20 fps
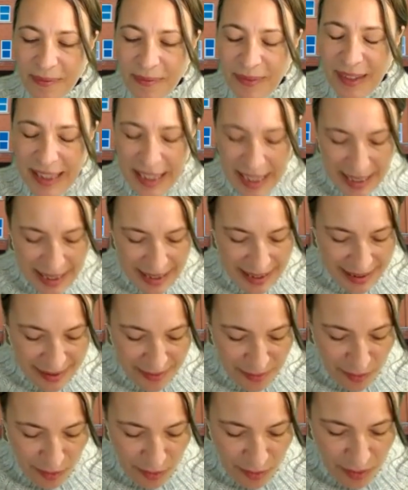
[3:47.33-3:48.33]
Yeah,
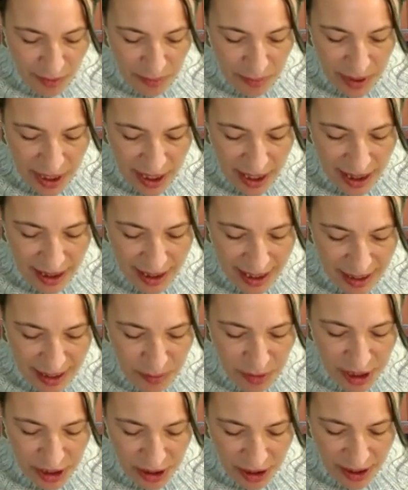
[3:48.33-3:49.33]
the big theme
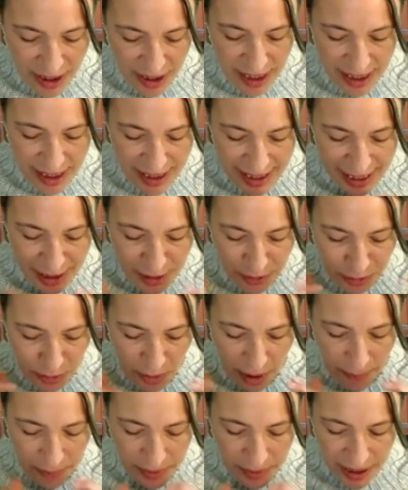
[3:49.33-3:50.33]
was on this
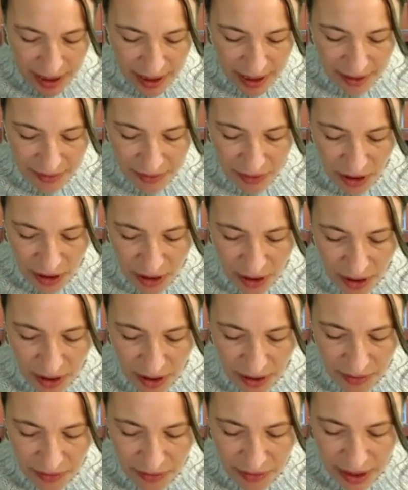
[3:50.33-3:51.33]
disrupting
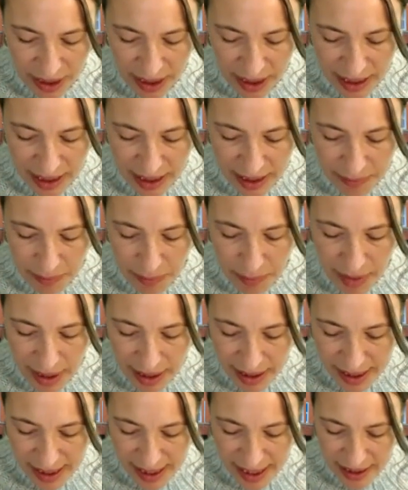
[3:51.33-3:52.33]
of these
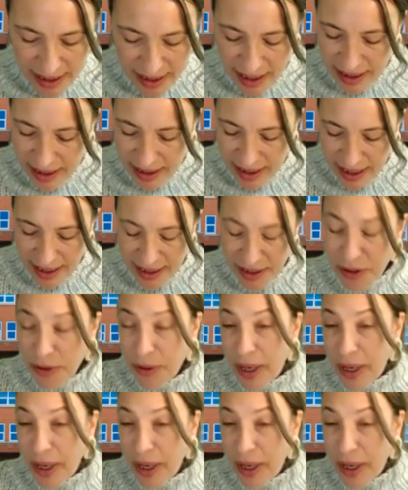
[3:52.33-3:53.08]
myths that continue.